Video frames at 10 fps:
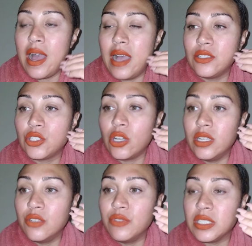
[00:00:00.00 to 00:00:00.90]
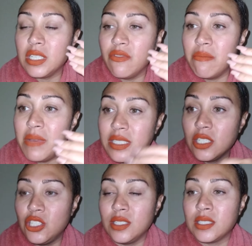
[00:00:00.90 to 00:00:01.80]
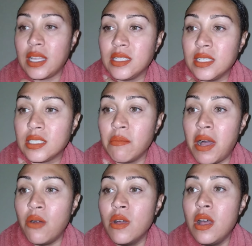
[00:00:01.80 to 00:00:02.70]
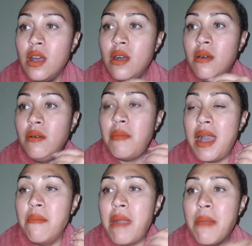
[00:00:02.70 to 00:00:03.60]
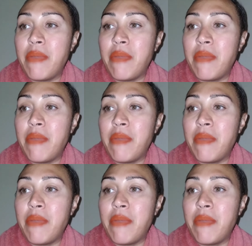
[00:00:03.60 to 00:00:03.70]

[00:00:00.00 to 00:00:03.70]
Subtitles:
I started to receive messages like this about my